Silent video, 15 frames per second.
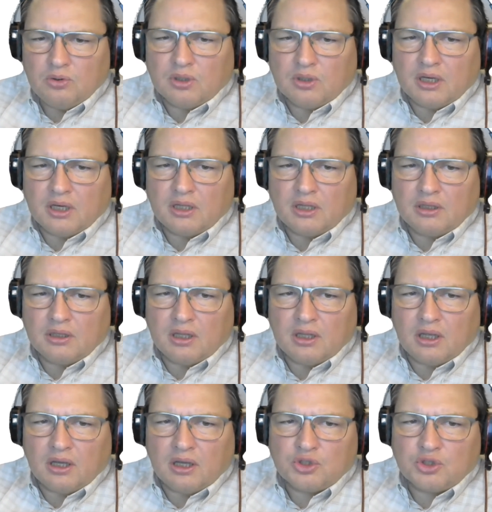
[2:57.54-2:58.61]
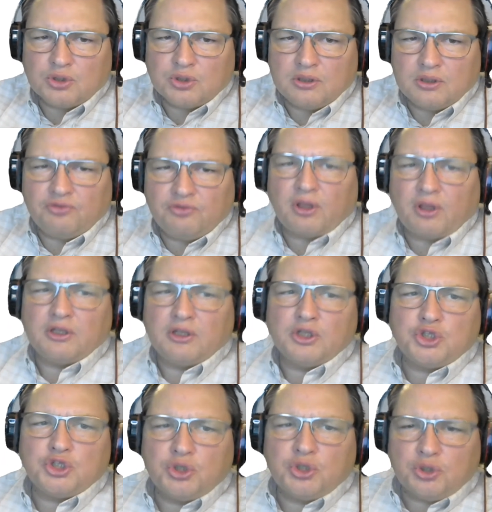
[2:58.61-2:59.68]
You can actually
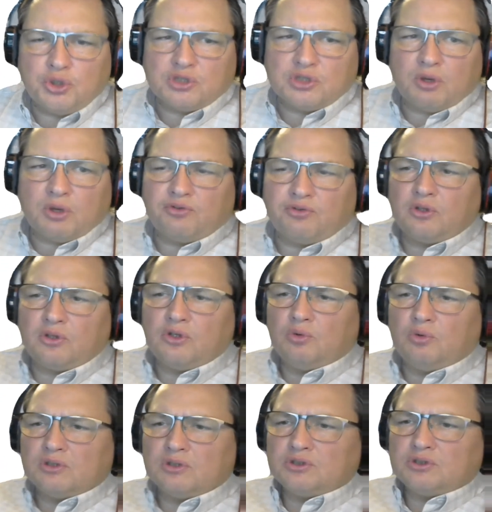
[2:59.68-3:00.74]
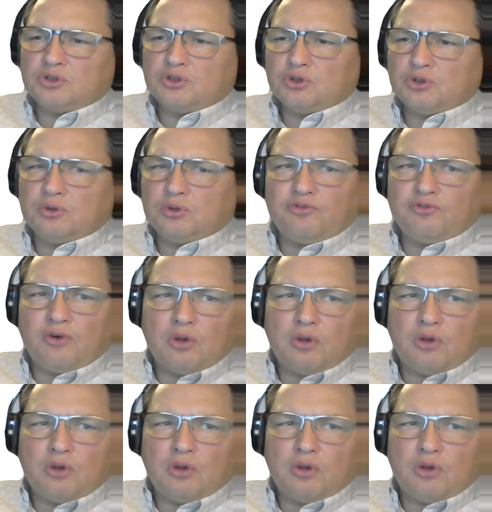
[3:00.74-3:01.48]
freely choose whether you want to